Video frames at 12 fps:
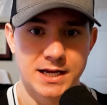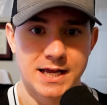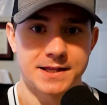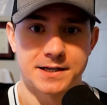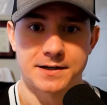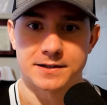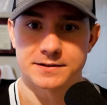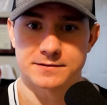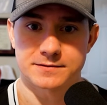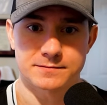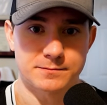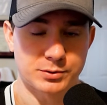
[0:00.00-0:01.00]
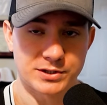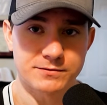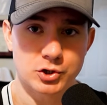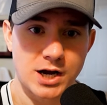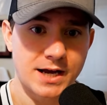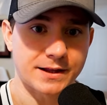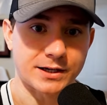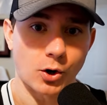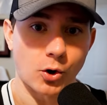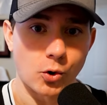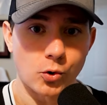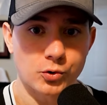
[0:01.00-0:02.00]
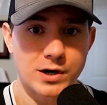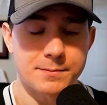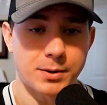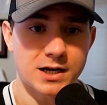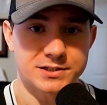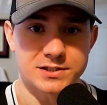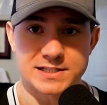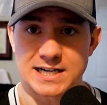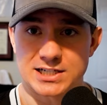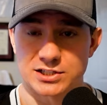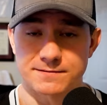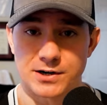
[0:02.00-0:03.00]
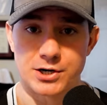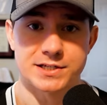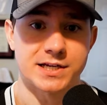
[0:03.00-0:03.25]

And then believe it or not, like whole grain pasta is actually very